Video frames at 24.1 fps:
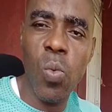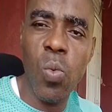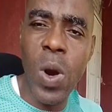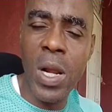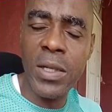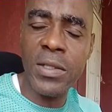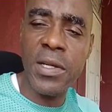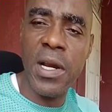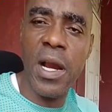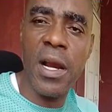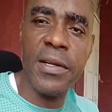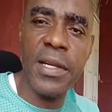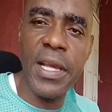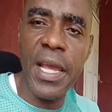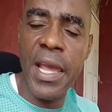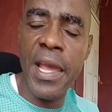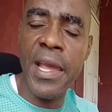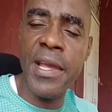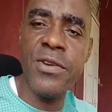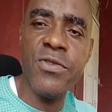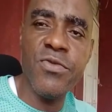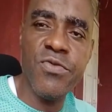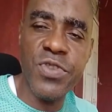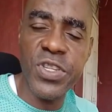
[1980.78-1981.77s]
what are the
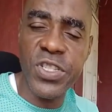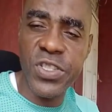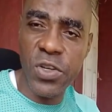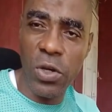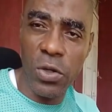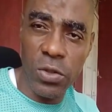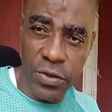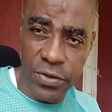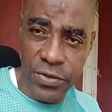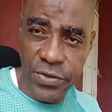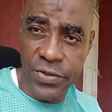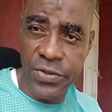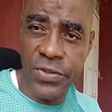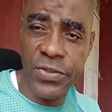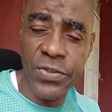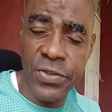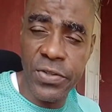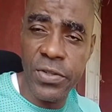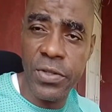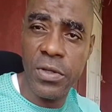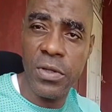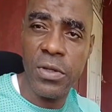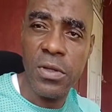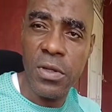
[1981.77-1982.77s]
end
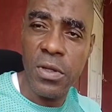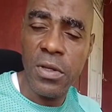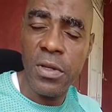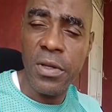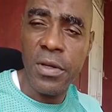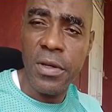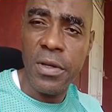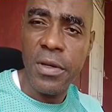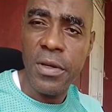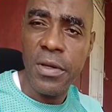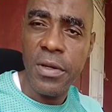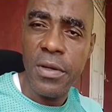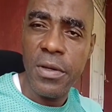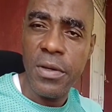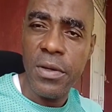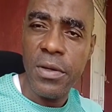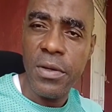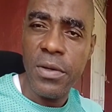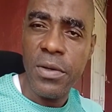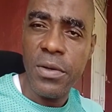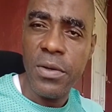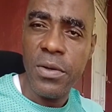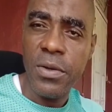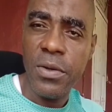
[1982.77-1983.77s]
results
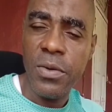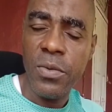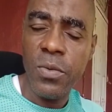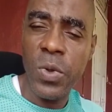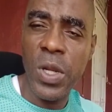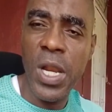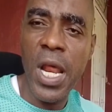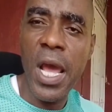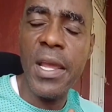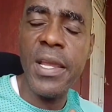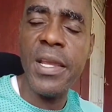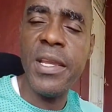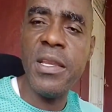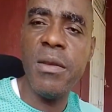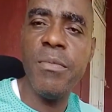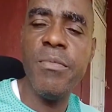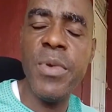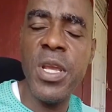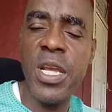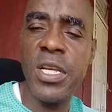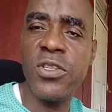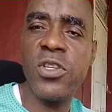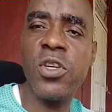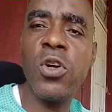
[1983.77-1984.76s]
when an
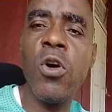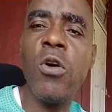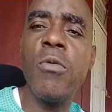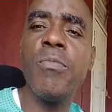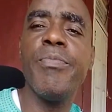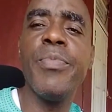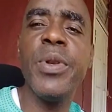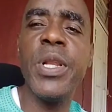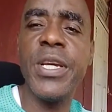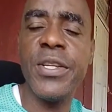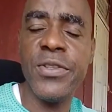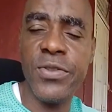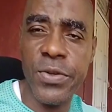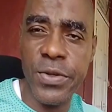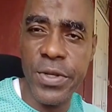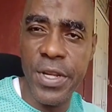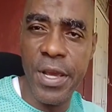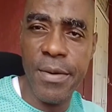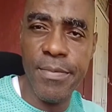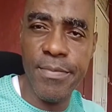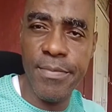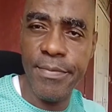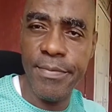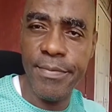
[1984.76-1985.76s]
inmate complain to
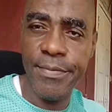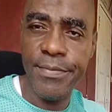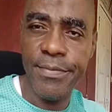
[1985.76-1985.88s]
them.